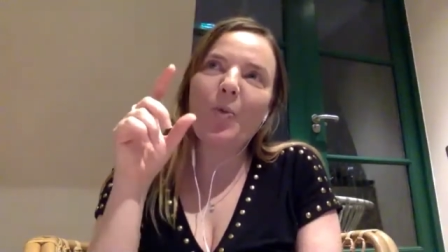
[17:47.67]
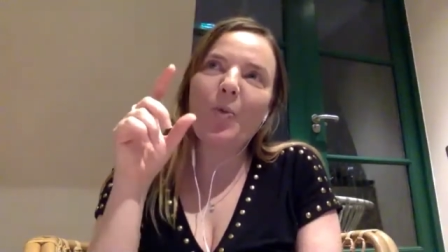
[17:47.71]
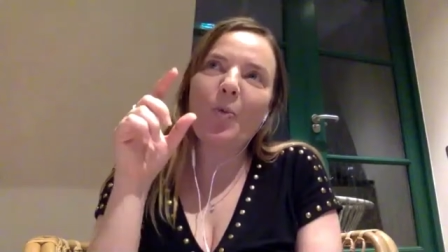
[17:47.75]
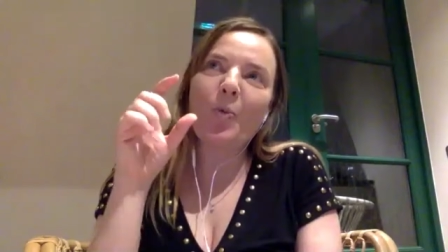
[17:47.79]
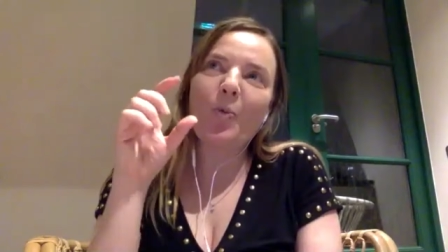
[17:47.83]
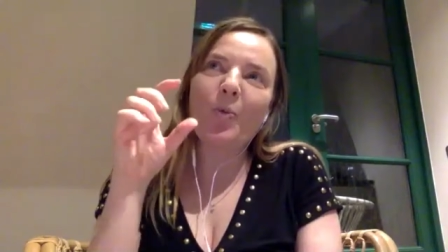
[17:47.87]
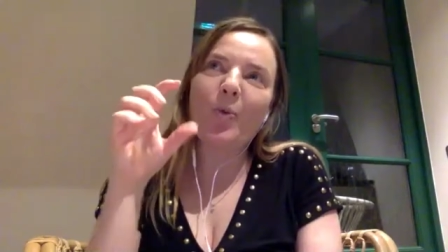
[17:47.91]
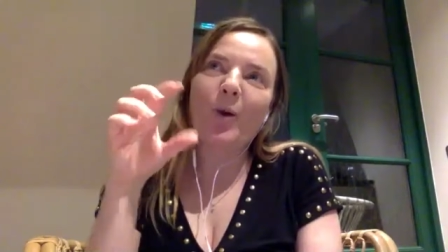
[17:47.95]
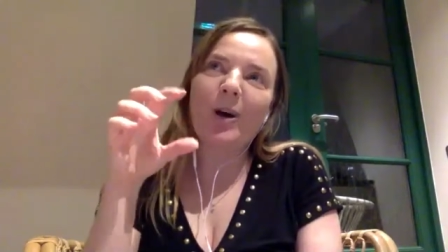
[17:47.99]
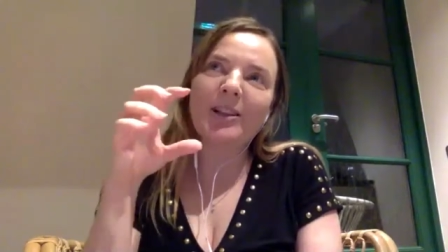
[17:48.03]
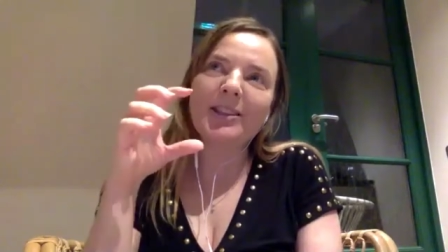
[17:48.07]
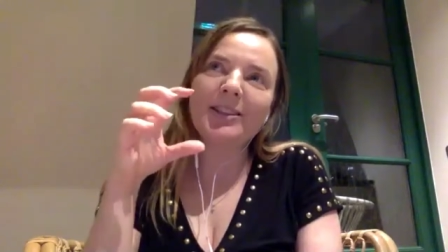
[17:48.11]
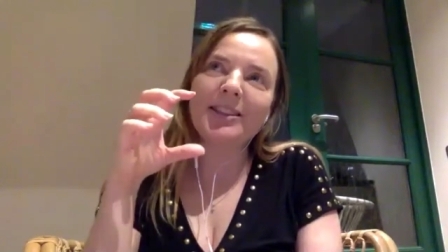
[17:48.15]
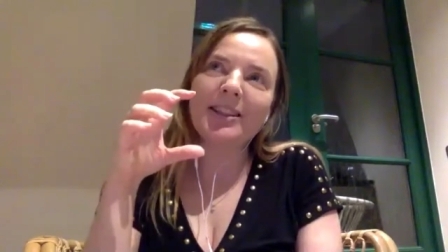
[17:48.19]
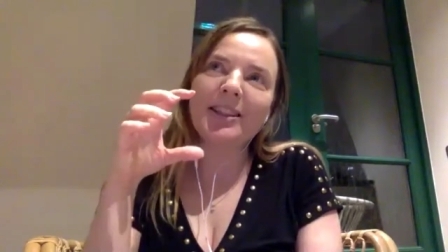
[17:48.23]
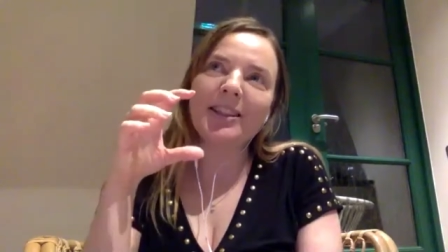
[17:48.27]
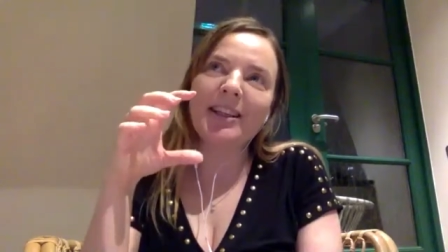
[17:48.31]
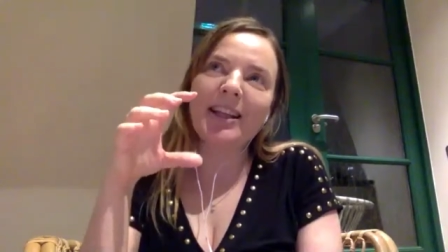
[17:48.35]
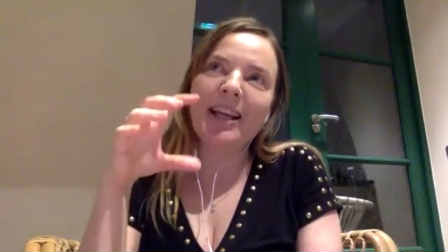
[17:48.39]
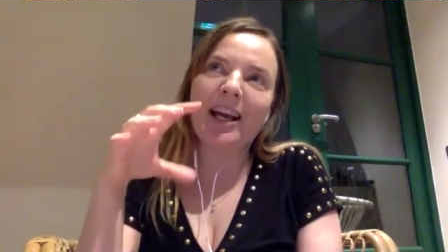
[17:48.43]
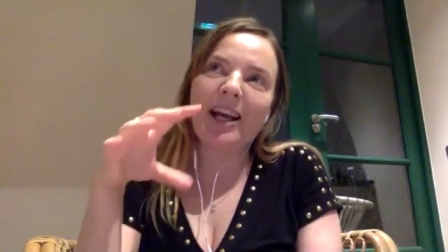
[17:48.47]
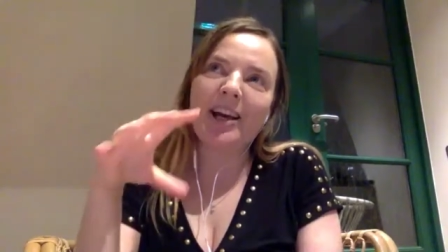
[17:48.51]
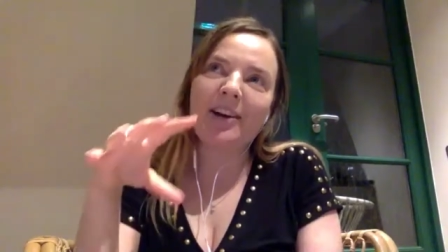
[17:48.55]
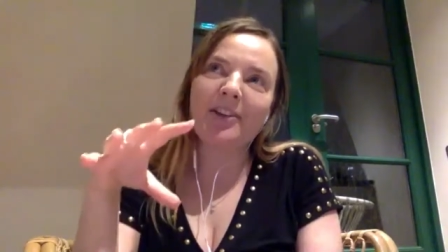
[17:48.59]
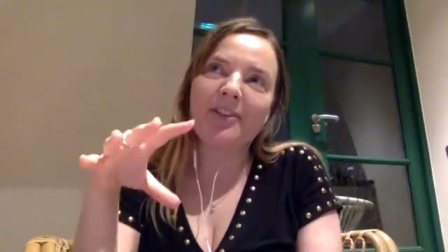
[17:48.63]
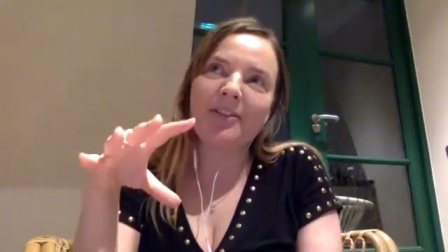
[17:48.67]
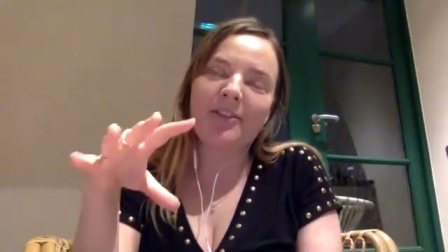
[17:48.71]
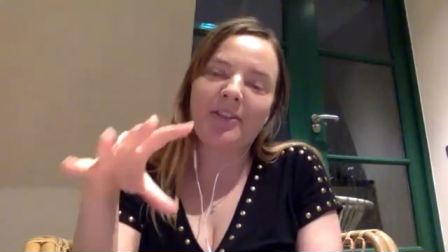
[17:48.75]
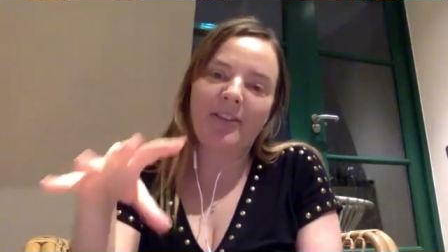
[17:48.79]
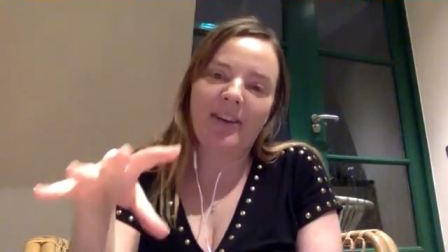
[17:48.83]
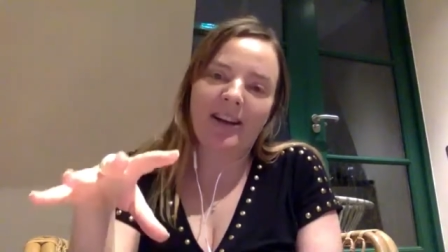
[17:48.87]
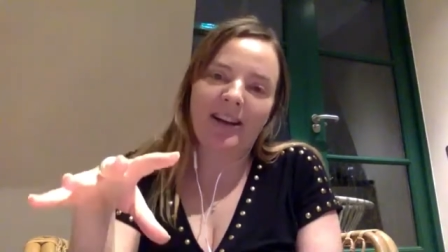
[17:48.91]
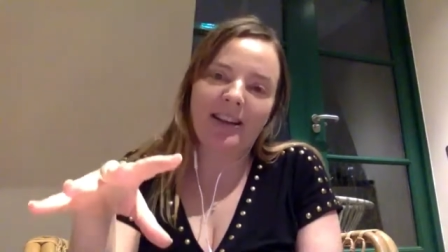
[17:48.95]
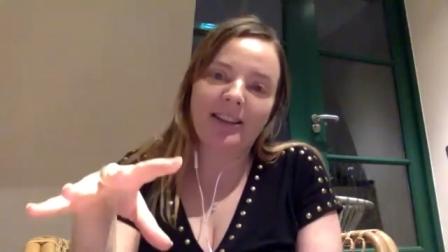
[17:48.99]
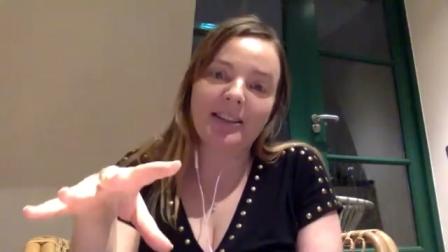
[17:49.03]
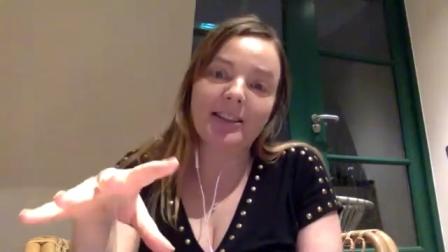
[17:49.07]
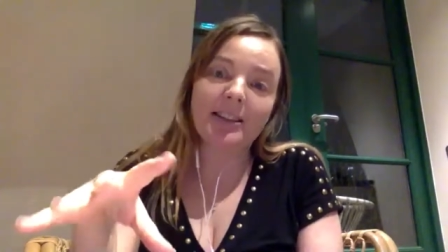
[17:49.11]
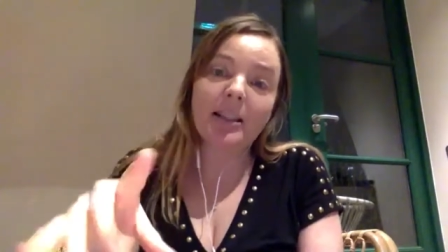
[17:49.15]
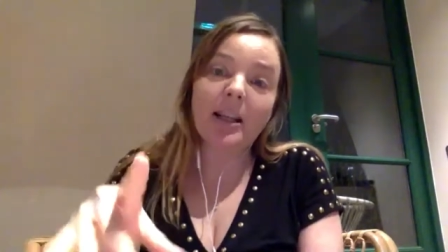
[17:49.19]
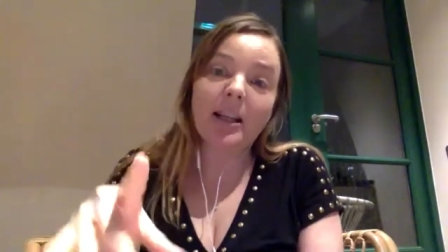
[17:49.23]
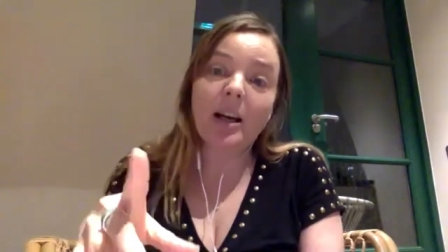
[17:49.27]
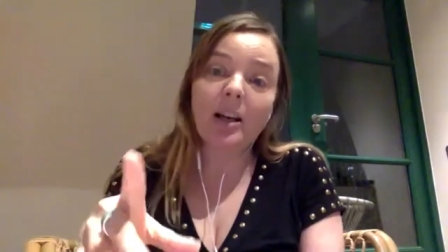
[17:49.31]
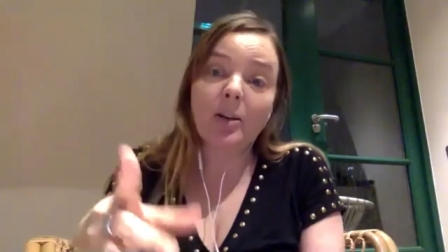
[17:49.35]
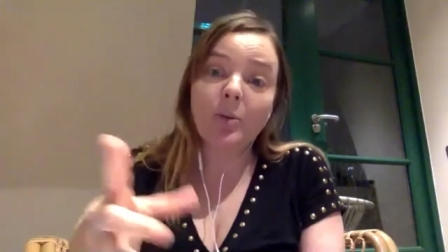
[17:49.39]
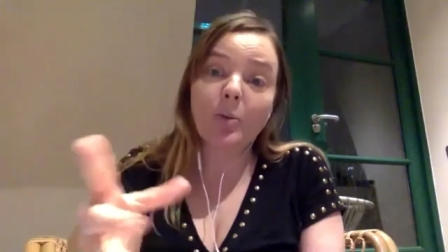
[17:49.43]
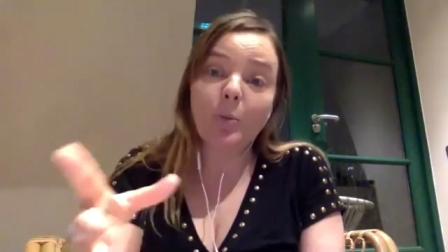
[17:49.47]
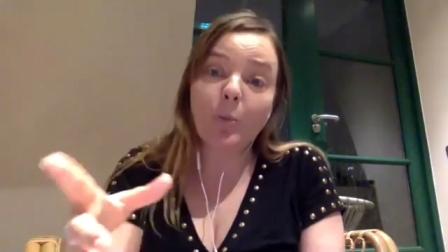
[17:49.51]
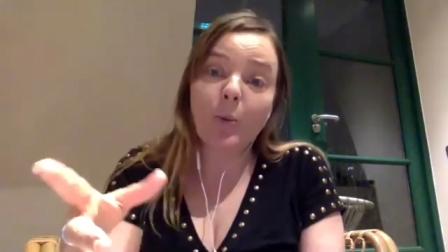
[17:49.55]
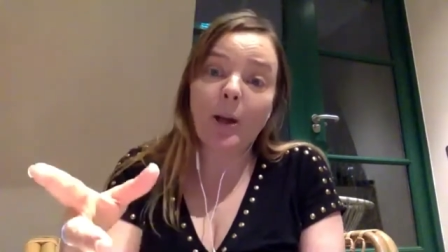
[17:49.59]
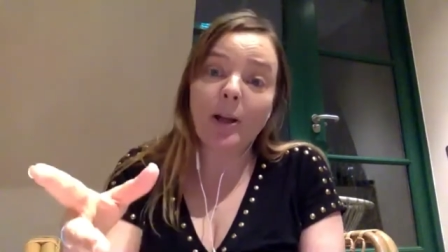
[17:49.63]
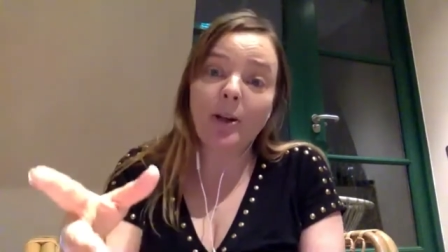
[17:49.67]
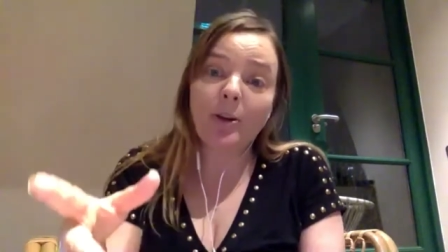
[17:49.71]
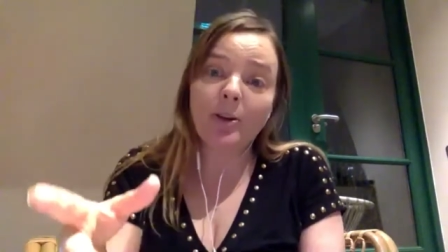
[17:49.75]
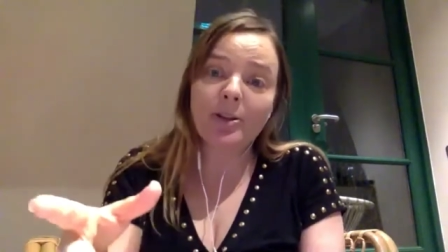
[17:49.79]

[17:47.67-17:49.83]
What I have felt when